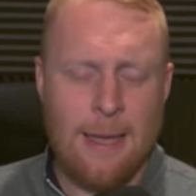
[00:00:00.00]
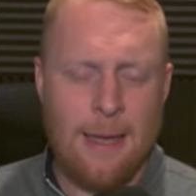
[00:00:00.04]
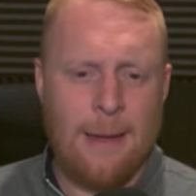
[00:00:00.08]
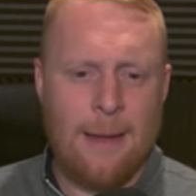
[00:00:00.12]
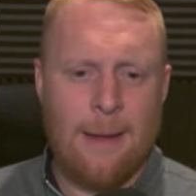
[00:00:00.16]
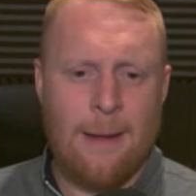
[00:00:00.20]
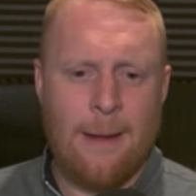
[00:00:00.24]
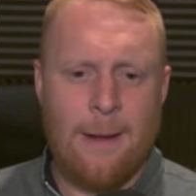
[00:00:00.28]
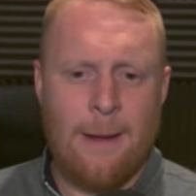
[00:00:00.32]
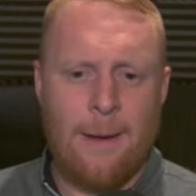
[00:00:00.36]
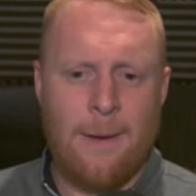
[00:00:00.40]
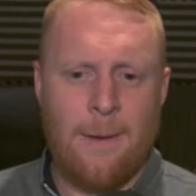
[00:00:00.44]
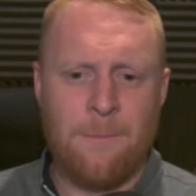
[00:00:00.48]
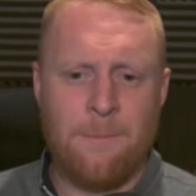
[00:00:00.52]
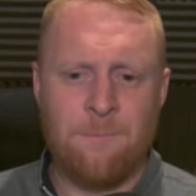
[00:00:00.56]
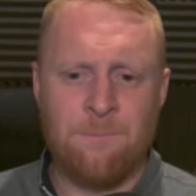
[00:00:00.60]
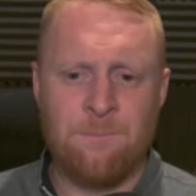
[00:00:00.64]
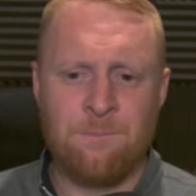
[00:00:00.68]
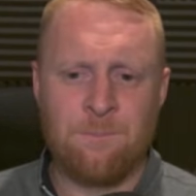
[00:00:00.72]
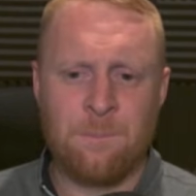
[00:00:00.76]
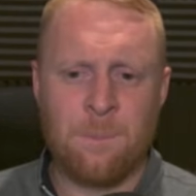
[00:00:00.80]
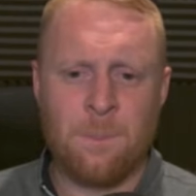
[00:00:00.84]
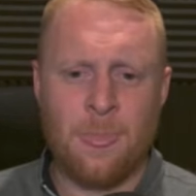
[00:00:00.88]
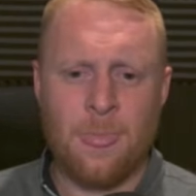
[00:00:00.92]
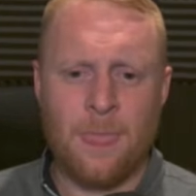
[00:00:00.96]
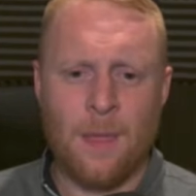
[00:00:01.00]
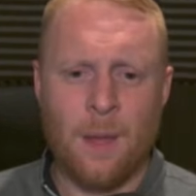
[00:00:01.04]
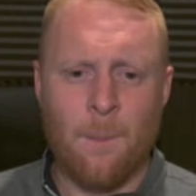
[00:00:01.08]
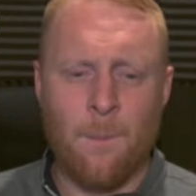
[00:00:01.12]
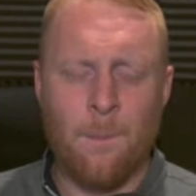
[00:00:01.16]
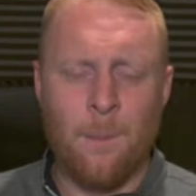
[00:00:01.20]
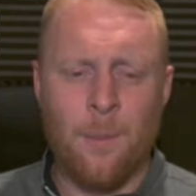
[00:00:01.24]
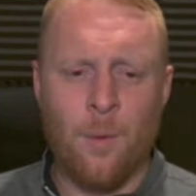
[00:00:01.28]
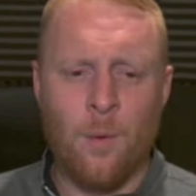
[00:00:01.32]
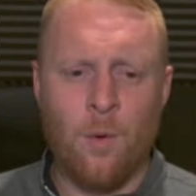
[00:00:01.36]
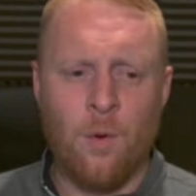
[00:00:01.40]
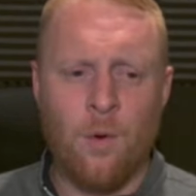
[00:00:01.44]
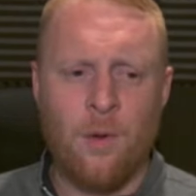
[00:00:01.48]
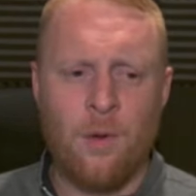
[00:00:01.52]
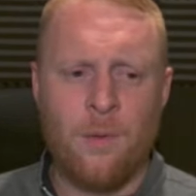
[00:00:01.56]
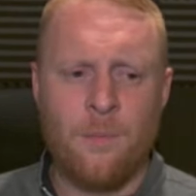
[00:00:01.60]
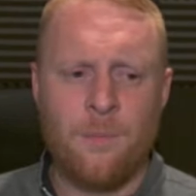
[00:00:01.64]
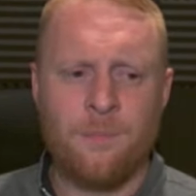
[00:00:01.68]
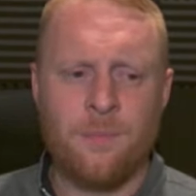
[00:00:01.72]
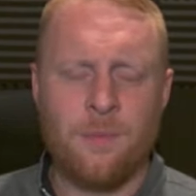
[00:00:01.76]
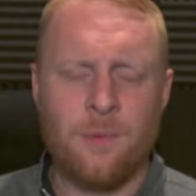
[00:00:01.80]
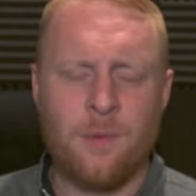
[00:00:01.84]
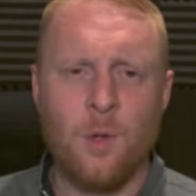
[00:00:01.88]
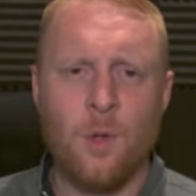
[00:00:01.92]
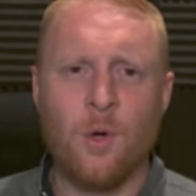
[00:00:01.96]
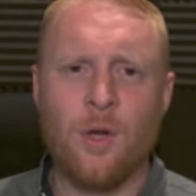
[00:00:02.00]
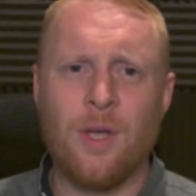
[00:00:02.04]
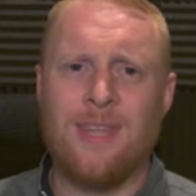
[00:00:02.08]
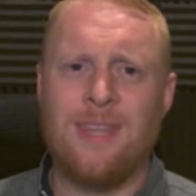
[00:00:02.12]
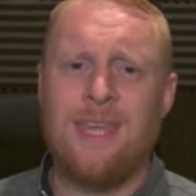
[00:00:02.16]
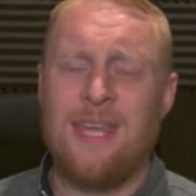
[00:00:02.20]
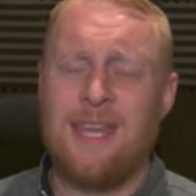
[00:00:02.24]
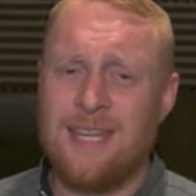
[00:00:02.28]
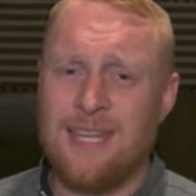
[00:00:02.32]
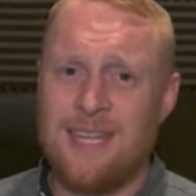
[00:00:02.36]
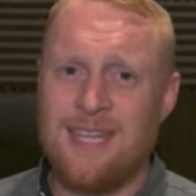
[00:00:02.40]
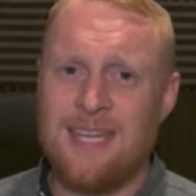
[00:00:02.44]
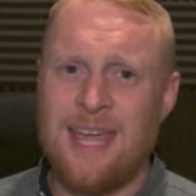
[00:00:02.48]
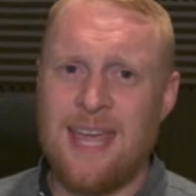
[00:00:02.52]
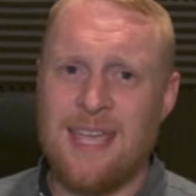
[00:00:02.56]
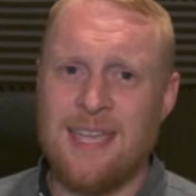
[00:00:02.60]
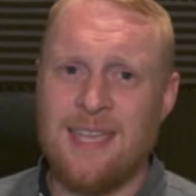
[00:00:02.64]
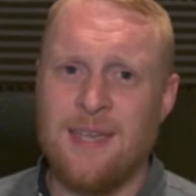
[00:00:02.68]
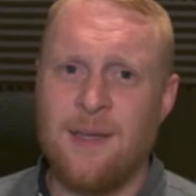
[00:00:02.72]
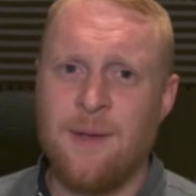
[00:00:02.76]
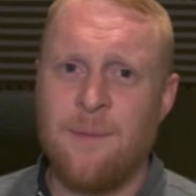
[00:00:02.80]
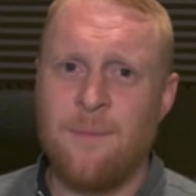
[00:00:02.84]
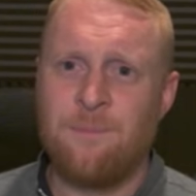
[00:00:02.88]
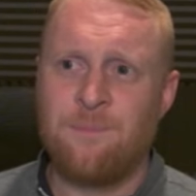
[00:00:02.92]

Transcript: Um, but look, at the end of the day,